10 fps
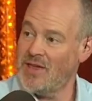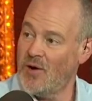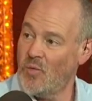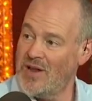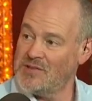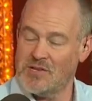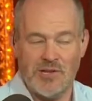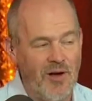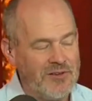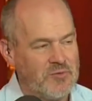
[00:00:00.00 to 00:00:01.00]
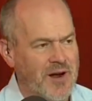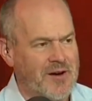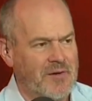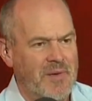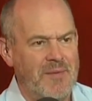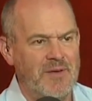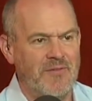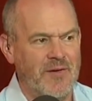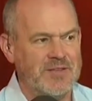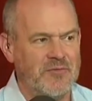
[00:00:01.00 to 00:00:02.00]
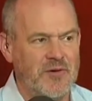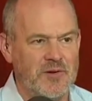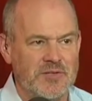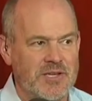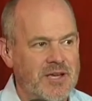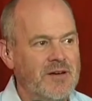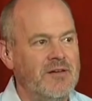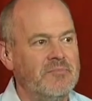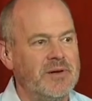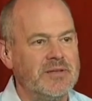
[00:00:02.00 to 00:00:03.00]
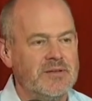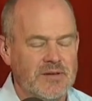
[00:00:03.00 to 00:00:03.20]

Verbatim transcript: their wins and loss record may be very difficult to hear, but